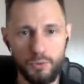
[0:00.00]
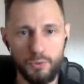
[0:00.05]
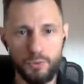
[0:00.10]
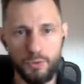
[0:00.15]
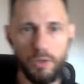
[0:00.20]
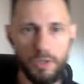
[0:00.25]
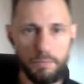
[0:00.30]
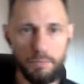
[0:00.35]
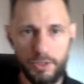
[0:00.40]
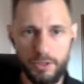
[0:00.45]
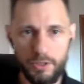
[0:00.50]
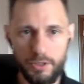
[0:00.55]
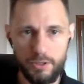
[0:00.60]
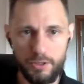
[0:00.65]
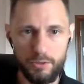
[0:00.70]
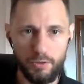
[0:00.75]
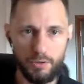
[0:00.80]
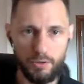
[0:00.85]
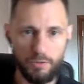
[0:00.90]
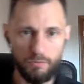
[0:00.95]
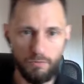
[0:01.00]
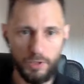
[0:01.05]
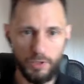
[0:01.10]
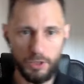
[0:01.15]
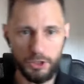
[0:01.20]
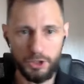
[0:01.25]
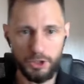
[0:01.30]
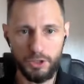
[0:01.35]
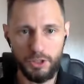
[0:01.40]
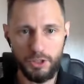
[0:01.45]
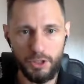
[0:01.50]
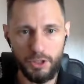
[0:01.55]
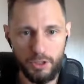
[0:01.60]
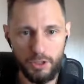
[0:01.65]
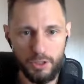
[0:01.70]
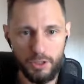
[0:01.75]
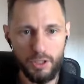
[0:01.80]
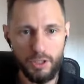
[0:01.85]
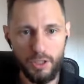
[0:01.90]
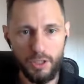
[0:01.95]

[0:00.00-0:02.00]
call up an external function here